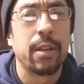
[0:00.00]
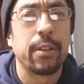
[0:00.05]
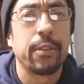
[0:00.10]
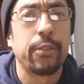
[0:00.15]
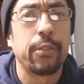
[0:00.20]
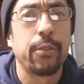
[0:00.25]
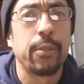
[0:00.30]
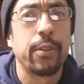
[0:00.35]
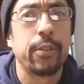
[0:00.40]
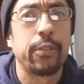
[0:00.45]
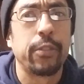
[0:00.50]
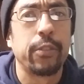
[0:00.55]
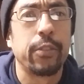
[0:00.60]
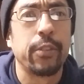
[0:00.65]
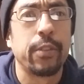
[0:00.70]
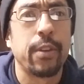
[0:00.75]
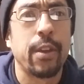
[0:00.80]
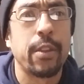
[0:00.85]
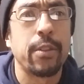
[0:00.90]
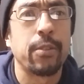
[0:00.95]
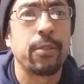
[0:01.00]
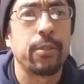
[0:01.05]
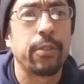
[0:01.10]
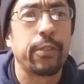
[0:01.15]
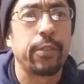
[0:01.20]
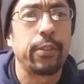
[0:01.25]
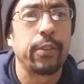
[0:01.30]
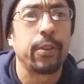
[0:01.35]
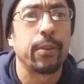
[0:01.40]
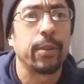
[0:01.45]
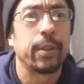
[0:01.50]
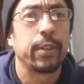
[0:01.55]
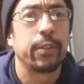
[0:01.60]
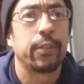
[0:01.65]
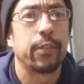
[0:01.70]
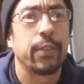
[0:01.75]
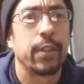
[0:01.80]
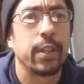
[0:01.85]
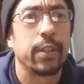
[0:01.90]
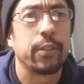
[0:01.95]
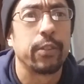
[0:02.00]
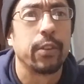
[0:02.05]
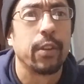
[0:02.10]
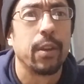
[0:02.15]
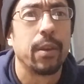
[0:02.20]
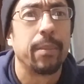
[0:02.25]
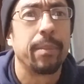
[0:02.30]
So this is another series of these.